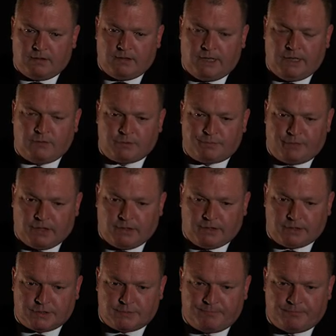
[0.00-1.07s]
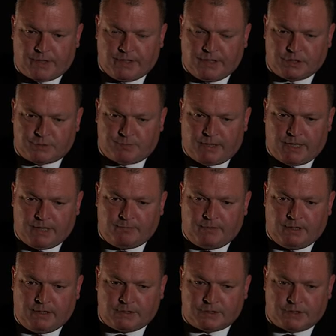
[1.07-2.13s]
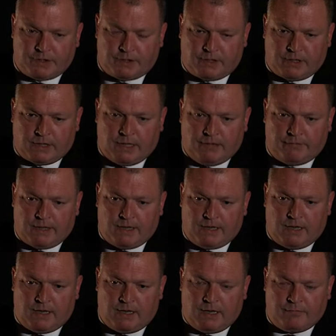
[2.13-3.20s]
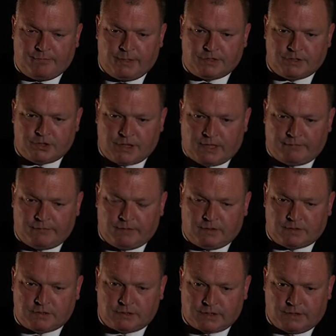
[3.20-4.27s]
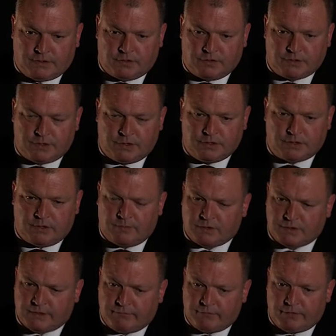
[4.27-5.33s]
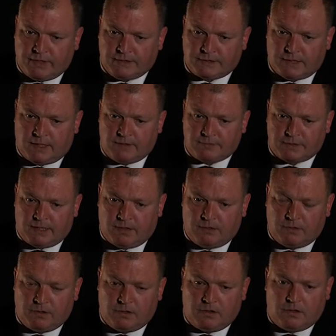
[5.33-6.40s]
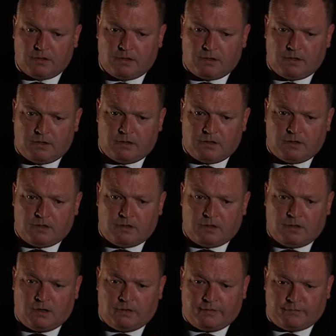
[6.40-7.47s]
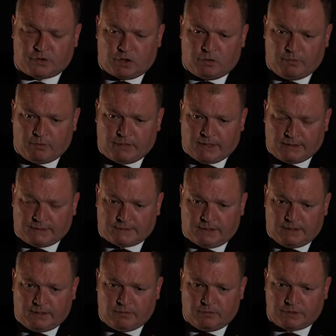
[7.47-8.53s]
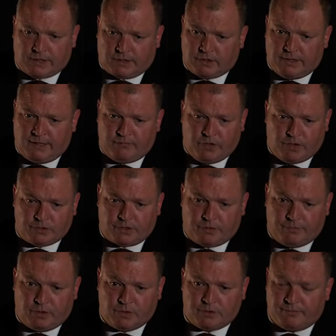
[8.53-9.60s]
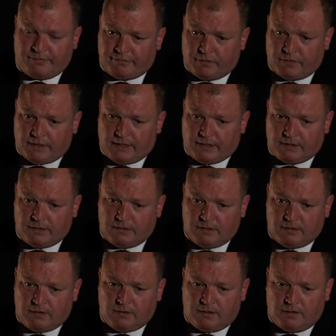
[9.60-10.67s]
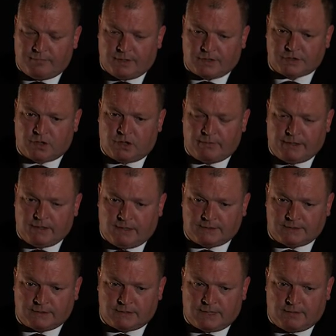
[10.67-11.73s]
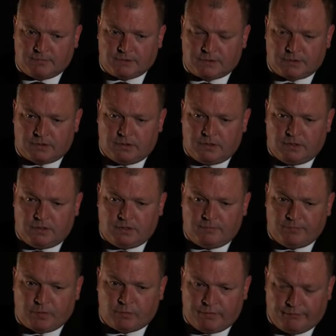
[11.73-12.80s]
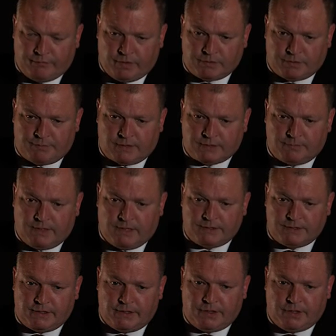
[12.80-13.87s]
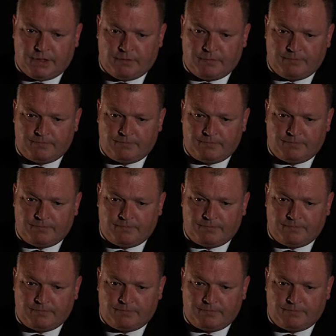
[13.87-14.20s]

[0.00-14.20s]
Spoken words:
He was brilliant, and he inspired me to the degree that I've been to Sheffield, to St Dunstan's, about 7 or 8 times now. They've taught me with IT, which I could never use a computer beforehand. I've passed all my CLATE exams with a view to passing my ITQ.